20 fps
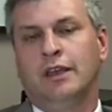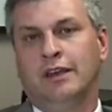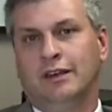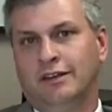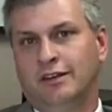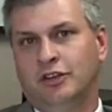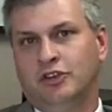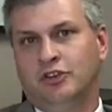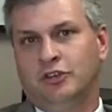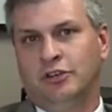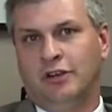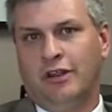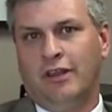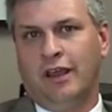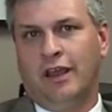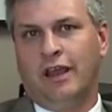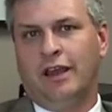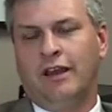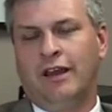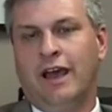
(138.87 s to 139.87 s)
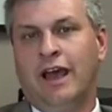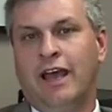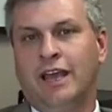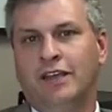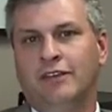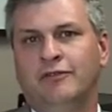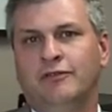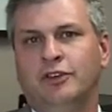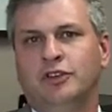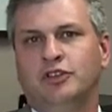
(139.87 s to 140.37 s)
In addition to that, high
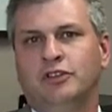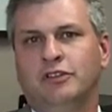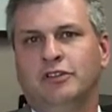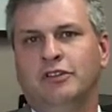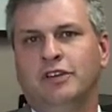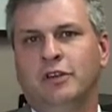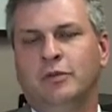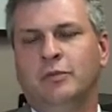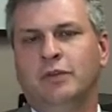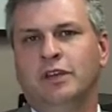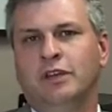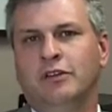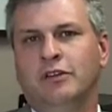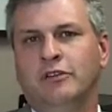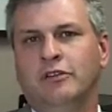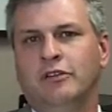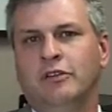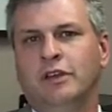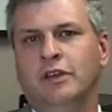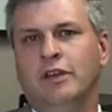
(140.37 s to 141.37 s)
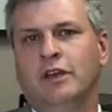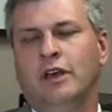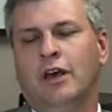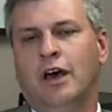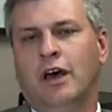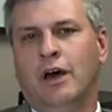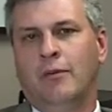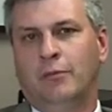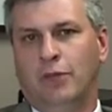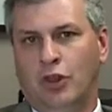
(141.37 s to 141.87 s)
efficiency means
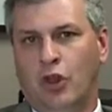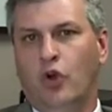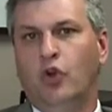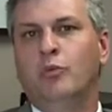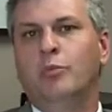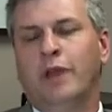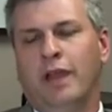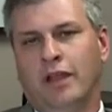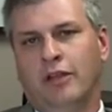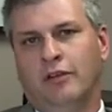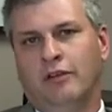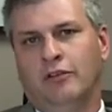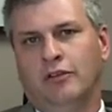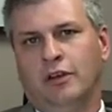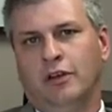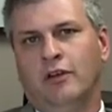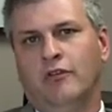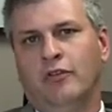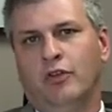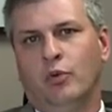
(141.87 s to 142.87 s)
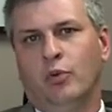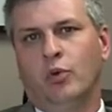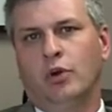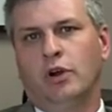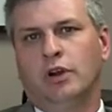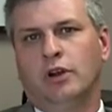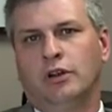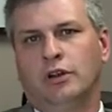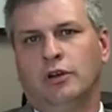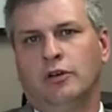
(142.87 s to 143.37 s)
load balancing of the
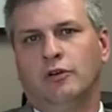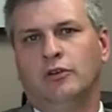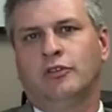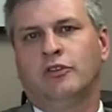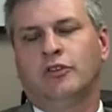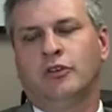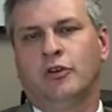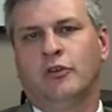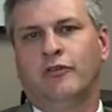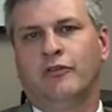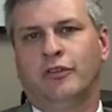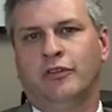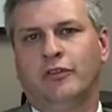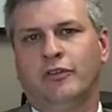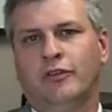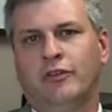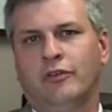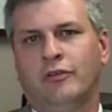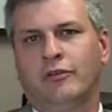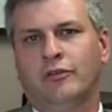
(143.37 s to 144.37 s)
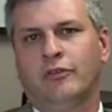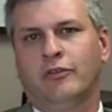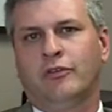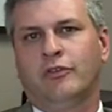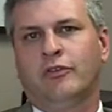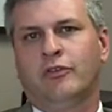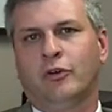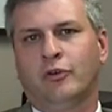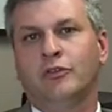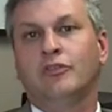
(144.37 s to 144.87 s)
workload. So
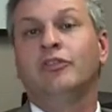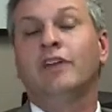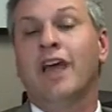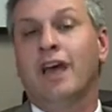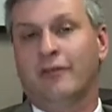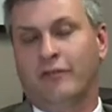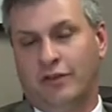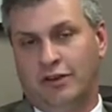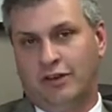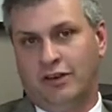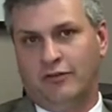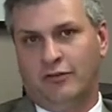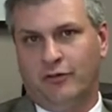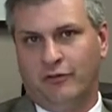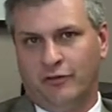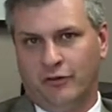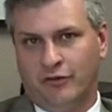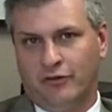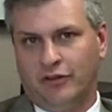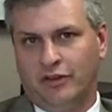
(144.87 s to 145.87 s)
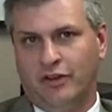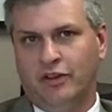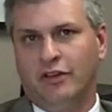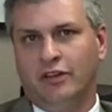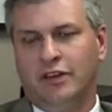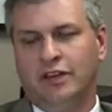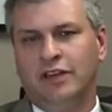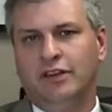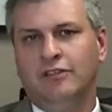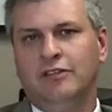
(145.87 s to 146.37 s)
staff at different
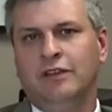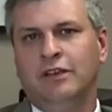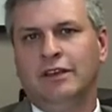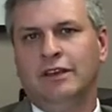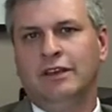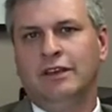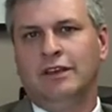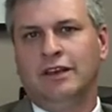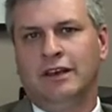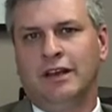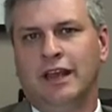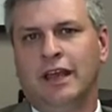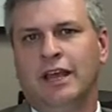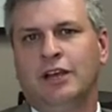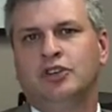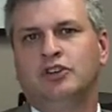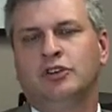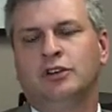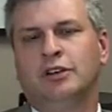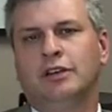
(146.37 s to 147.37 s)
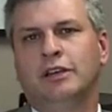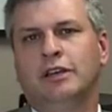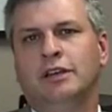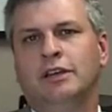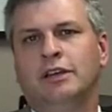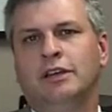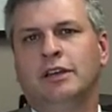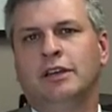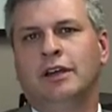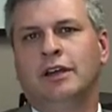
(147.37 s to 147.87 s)
facilities can
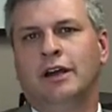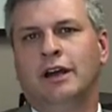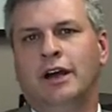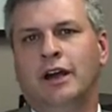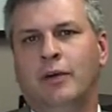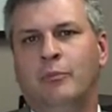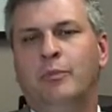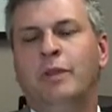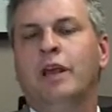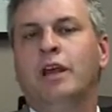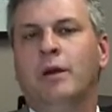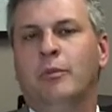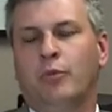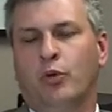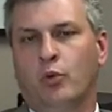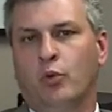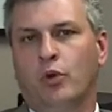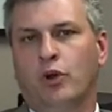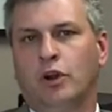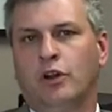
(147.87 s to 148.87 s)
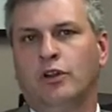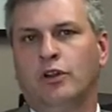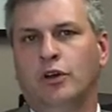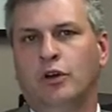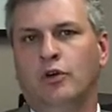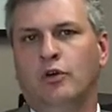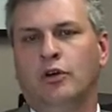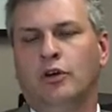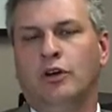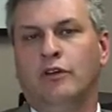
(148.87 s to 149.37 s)
actually pick up the
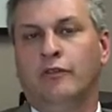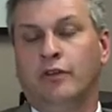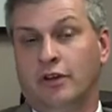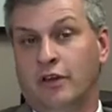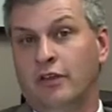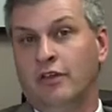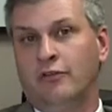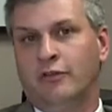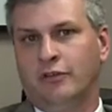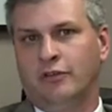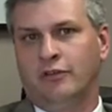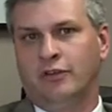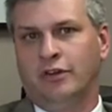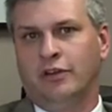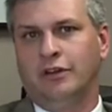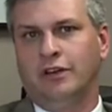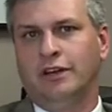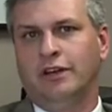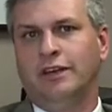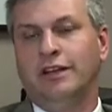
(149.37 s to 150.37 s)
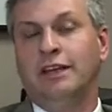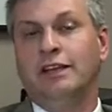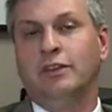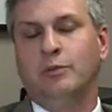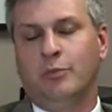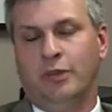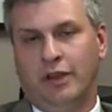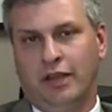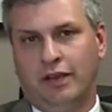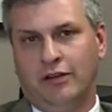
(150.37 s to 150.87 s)
workload of another facility to get
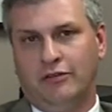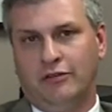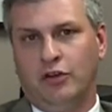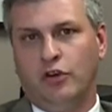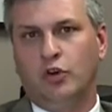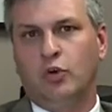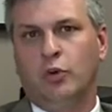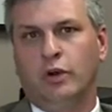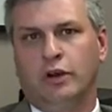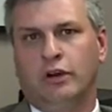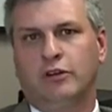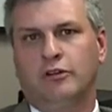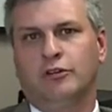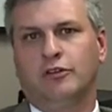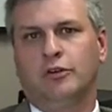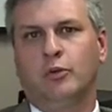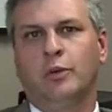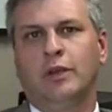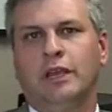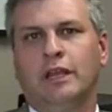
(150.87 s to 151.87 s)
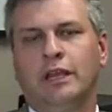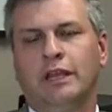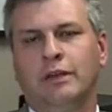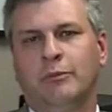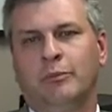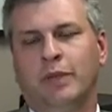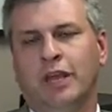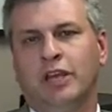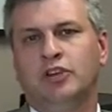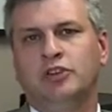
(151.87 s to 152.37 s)
the plans done quicker so we can
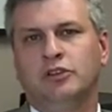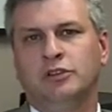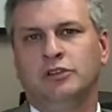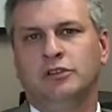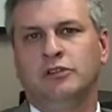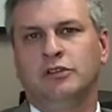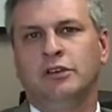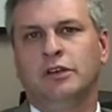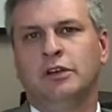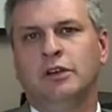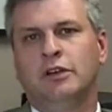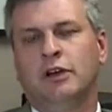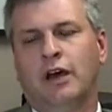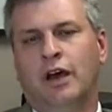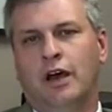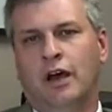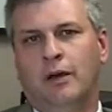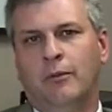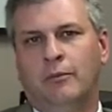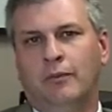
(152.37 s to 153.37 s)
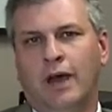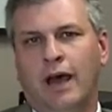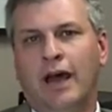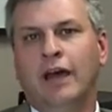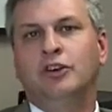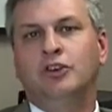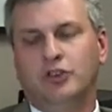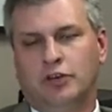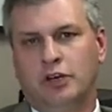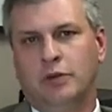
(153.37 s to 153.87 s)
get patients
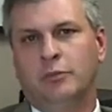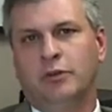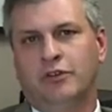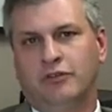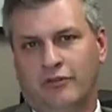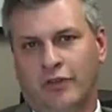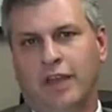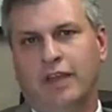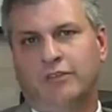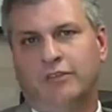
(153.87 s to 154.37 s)
on treatments